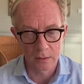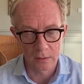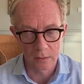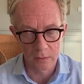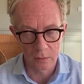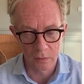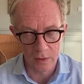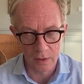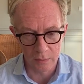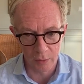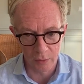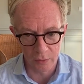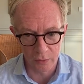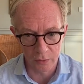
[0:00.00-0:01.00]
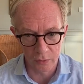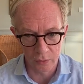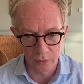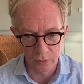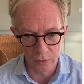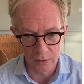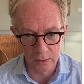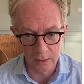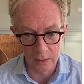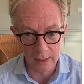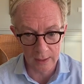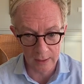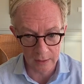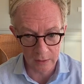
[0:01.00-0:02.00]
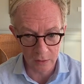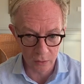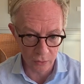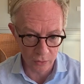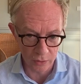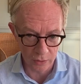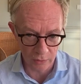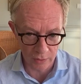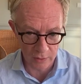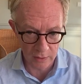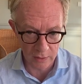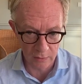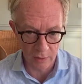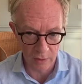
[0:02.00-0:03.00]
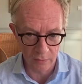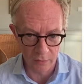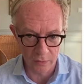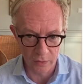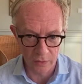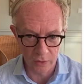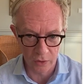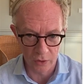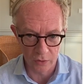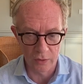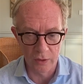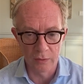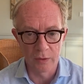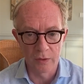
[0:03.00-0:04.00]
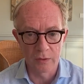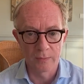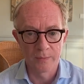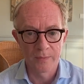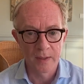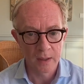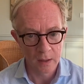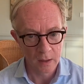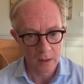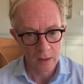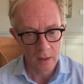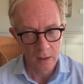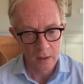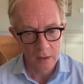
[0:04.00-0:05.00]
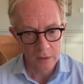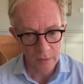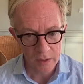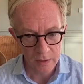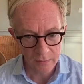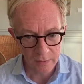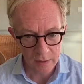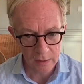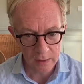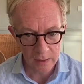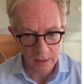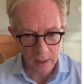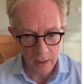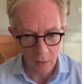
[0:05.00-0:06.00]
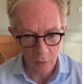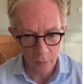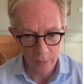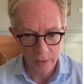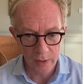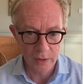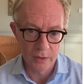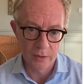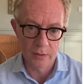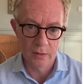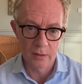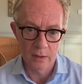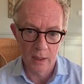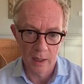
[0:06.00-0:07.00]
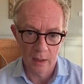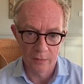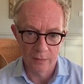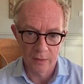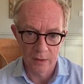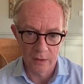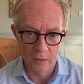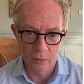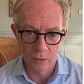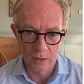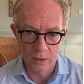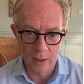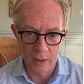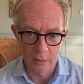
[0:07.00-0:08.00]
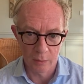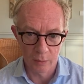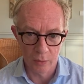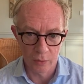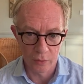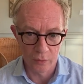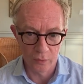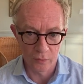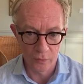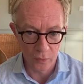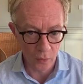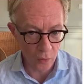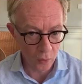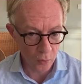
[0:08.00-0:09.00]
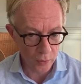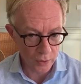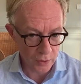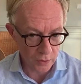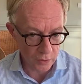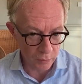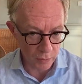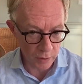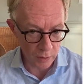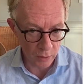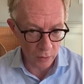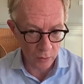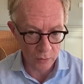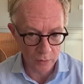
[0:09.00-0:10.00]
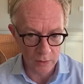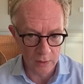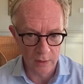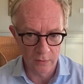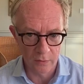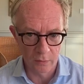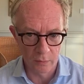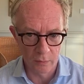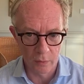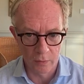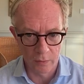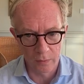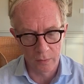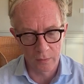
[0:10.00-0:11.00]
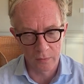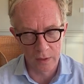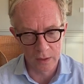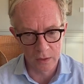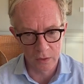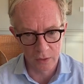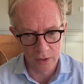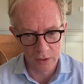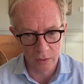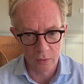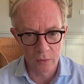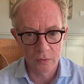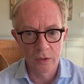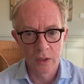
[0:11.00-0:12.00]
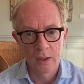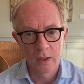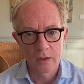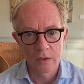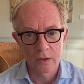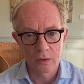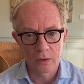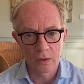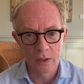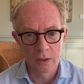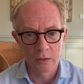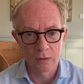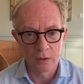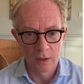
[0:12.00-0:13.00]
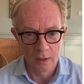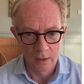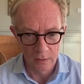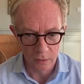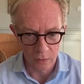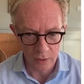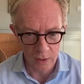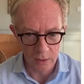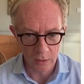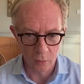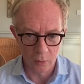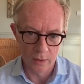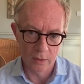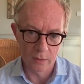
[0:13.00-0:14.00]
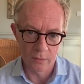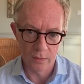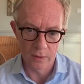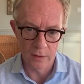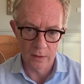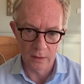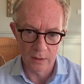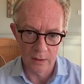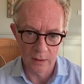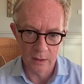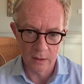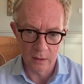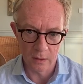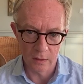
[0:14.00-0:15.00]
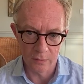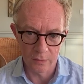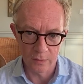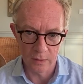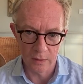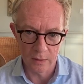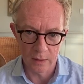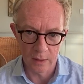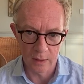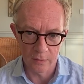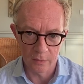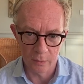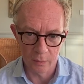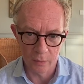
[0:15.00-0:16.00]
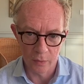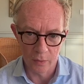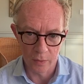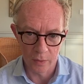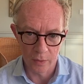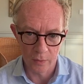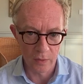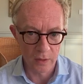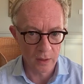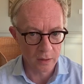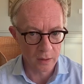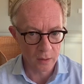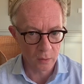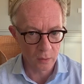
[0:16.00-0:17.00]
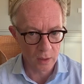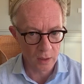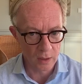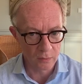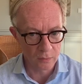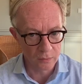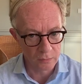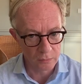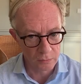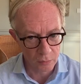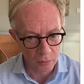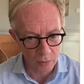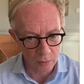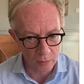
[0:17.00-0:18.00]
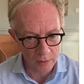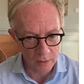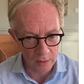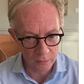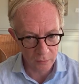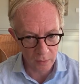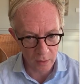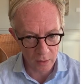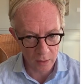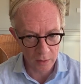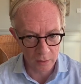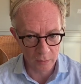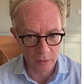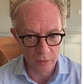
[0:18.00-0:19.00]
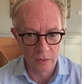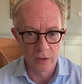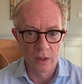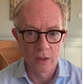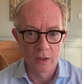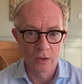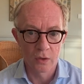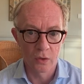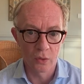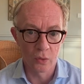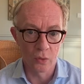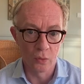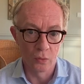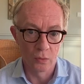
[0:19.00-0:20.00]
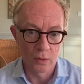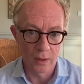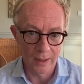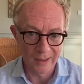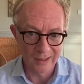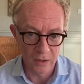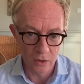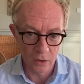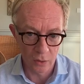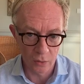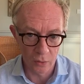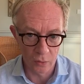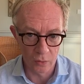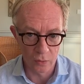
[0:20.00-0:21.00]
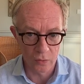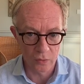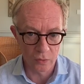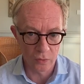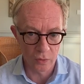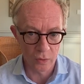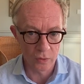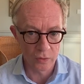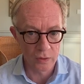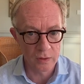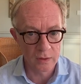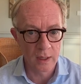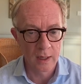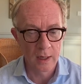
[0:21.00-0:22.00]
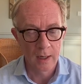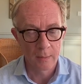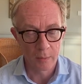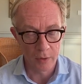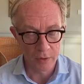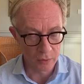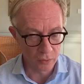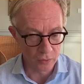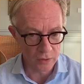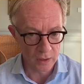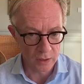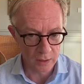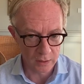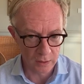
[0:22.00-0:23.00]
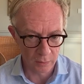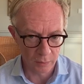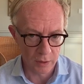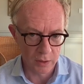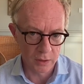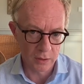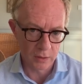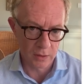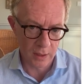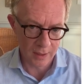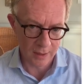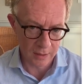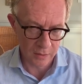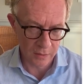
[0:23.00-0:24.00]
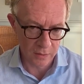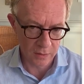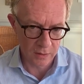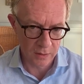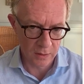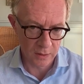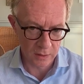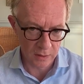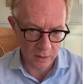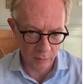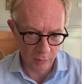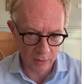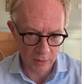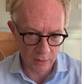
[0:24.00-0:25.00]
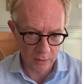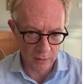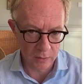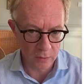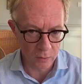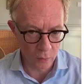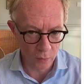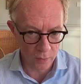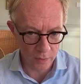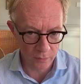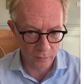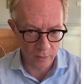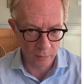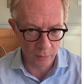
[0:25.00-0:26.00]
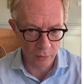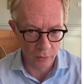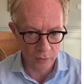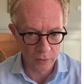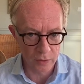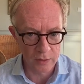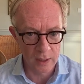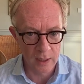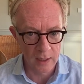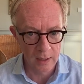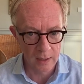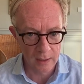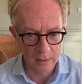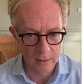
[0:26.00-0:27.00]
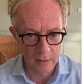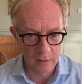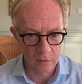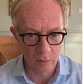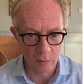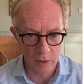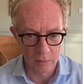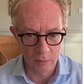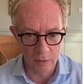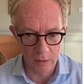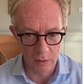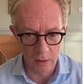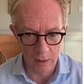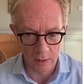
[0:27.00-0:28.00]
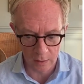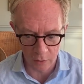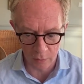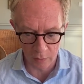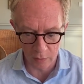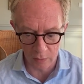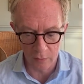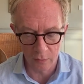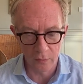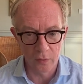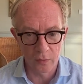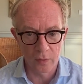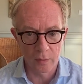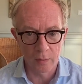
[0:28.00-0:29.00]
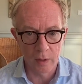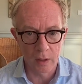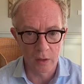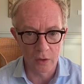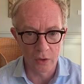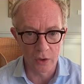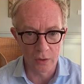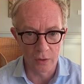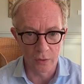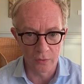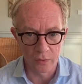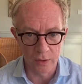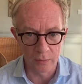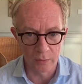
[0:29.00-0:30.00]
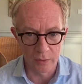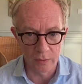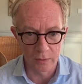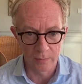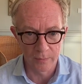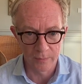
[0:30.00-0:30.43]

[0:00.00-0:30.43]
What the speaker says: respond to the in and exclusion criteria for such treatment. Specifically in our patient, the ELF test was 9.4, which is below the 11.3 threshold. So here, together with the VCTE of 11.3, I think we have probably enough arguments to exclude cirrhosis, but to say that the patient has steatohepatitis with fibrosis and hence might be eligible for pharmacological treatment.